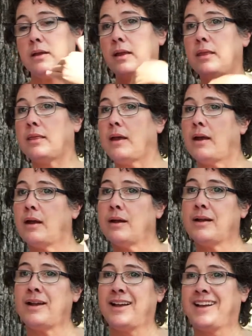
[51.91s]
in
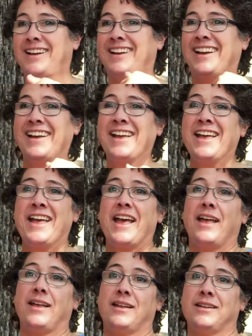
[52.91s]
there
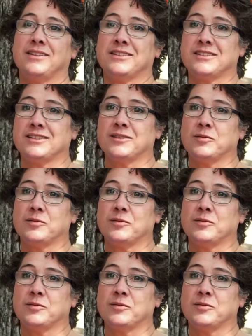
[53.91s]
and